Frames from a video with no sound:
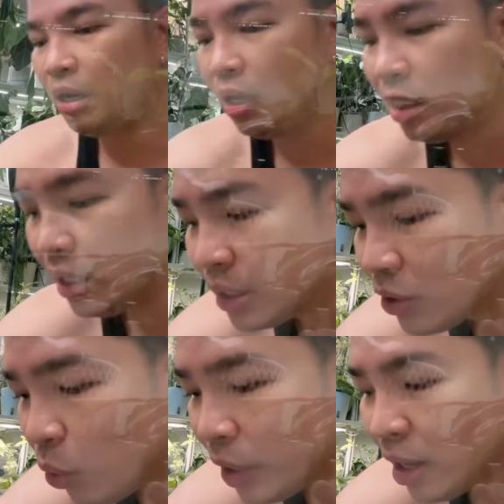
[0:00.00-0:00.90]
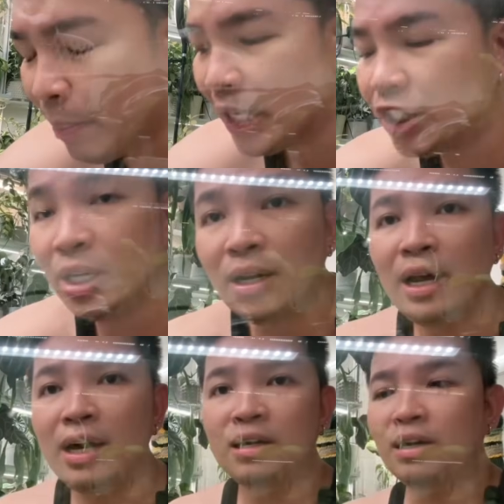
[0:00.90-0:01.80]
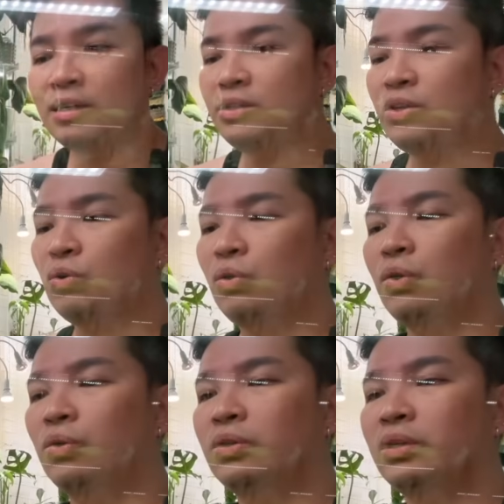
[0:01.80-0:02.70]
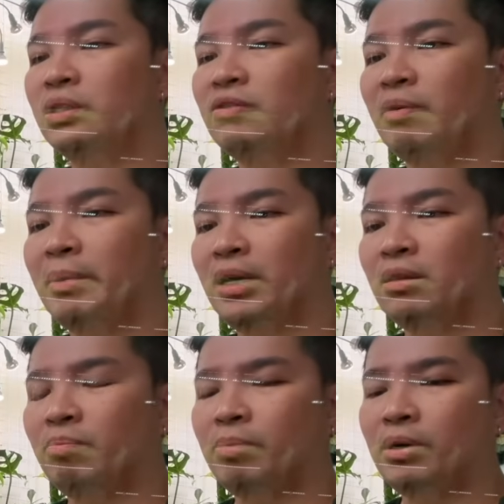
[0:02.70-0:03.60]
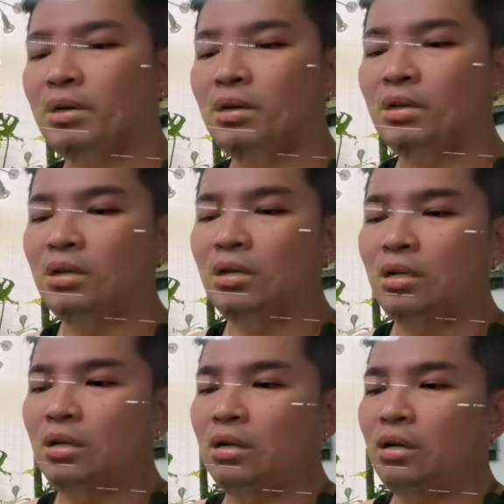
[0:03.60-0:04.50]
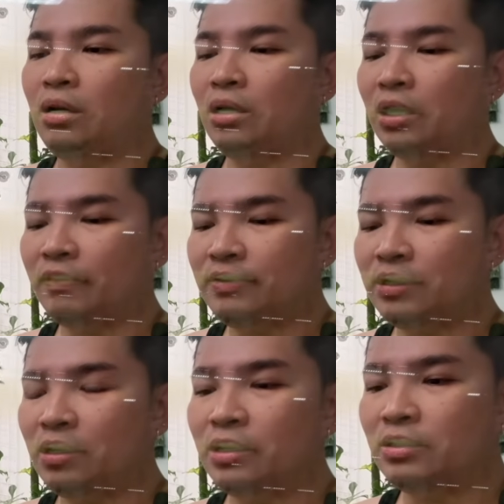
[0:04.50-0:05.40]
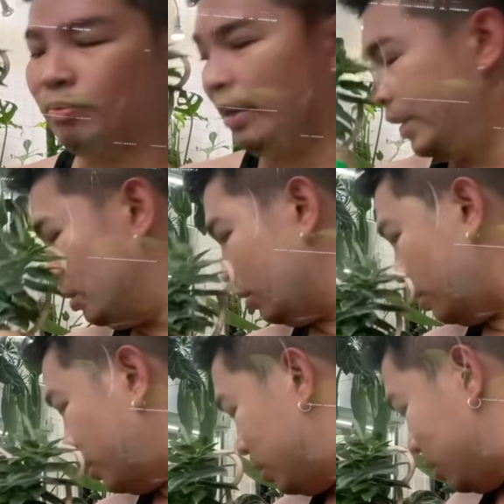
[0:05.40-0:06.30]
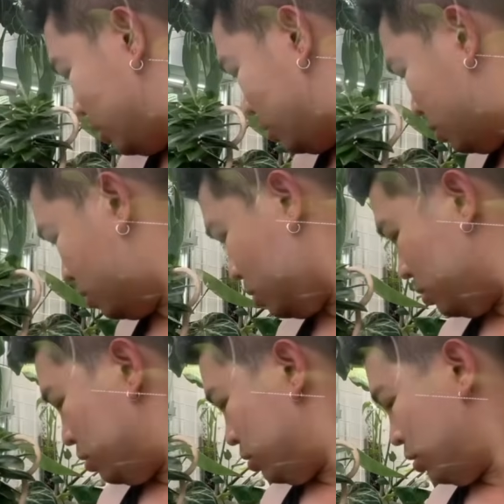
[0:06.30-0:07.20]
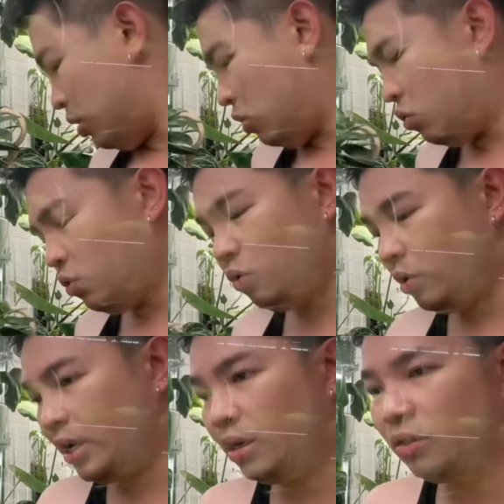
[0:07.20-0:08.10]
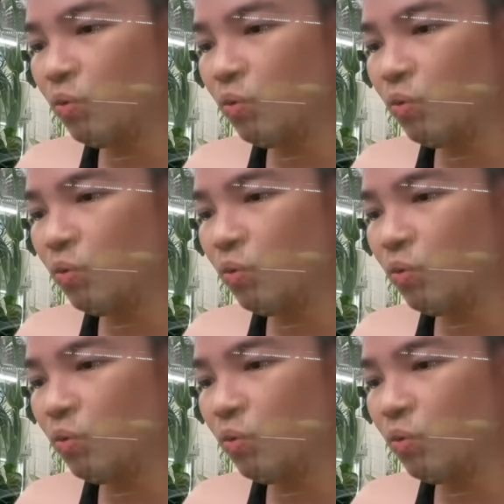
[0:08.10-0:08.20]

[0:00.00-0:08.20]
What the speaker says: This Hoya Pachiclada Snow Lotus from At the Pearl loves this planter. Oh no, I need to